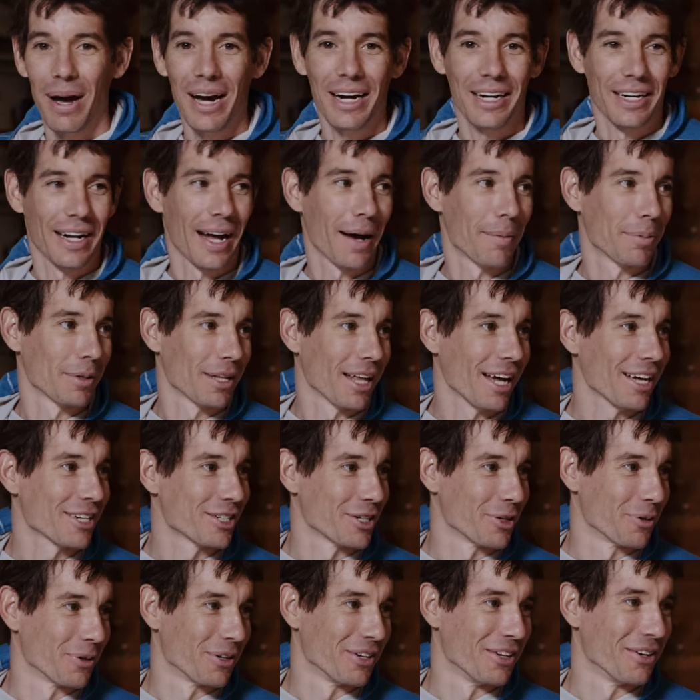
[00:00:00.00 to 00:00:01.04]
Back in
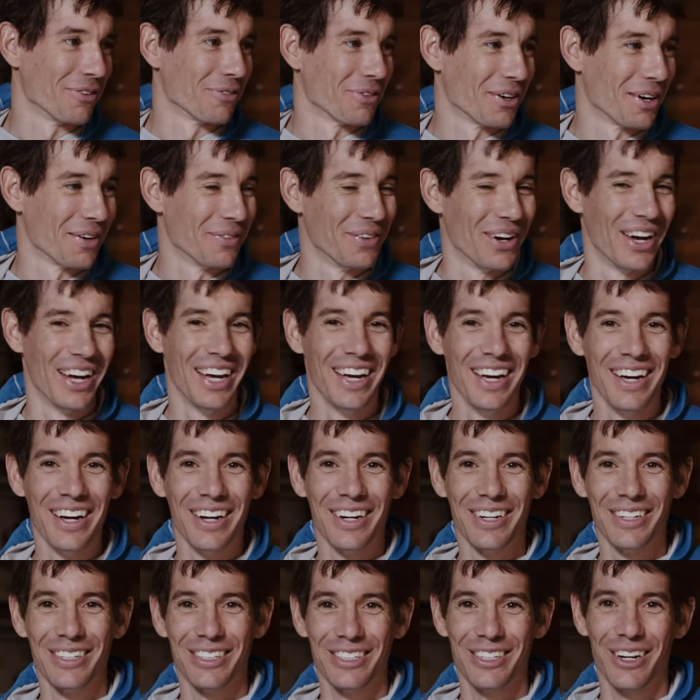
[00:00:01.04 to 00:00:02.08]
Appalachia, where you're from.
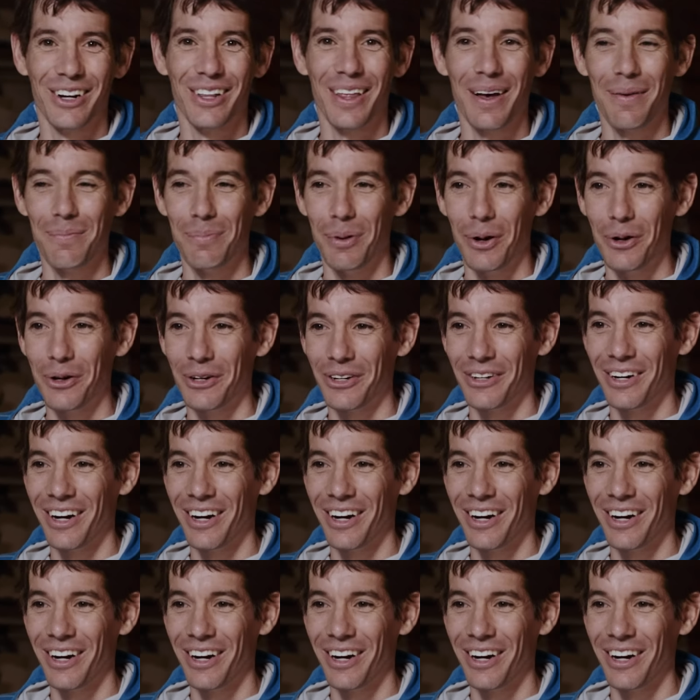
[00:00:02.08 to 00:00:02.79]
Let's call that poking